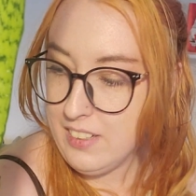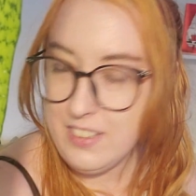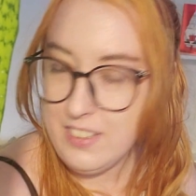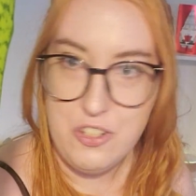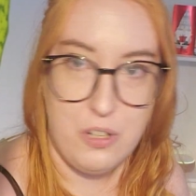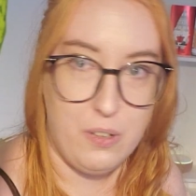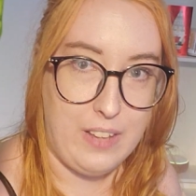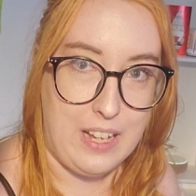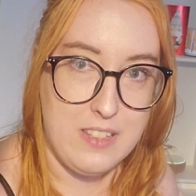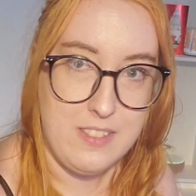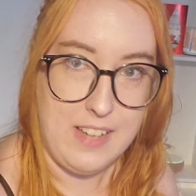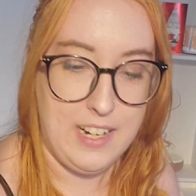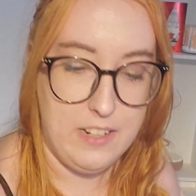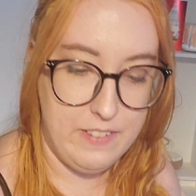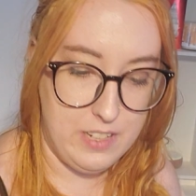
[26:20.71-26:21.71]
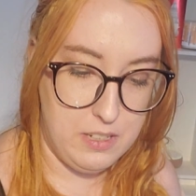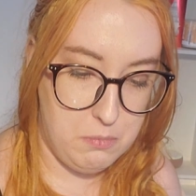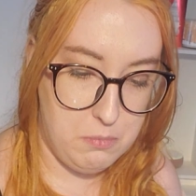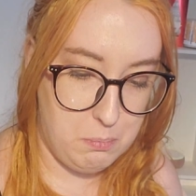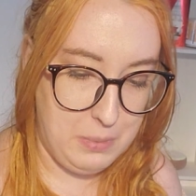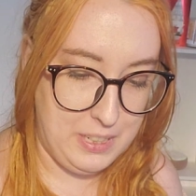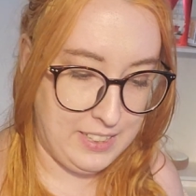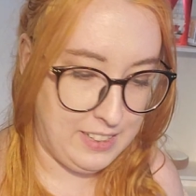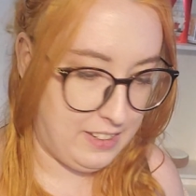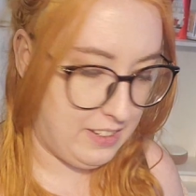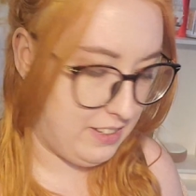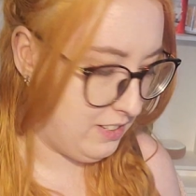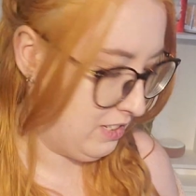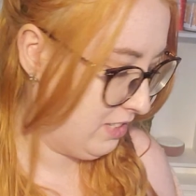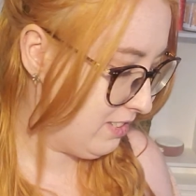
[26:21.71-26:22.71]
to show that side of it,
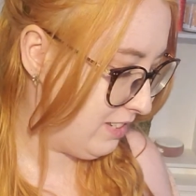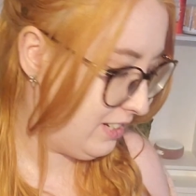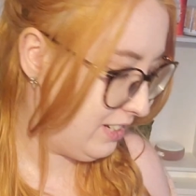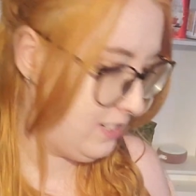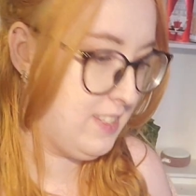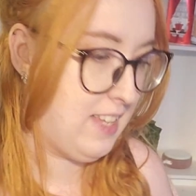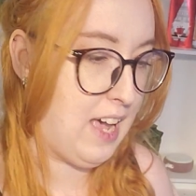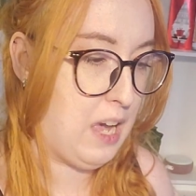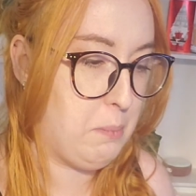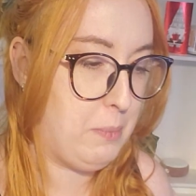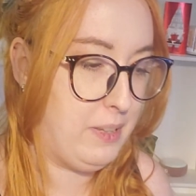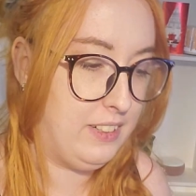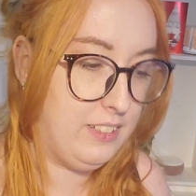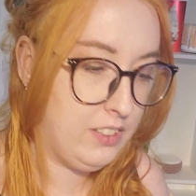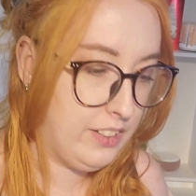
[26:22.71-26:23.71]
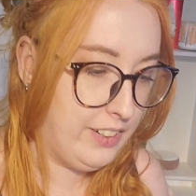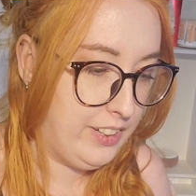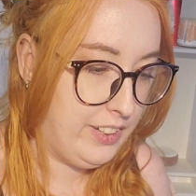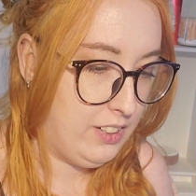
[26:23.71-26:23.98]
because it does happen.